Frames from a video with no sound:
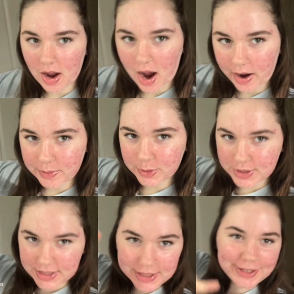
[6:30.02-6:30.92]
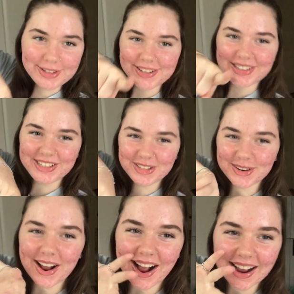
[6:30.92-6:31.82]
I will see you
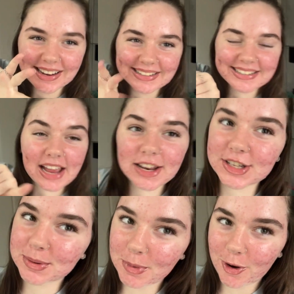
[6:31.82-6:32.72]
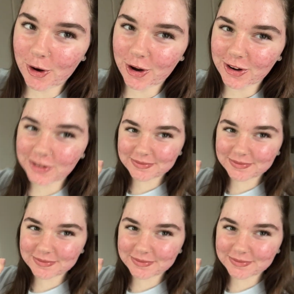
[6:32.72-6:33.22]
guys tomorrow.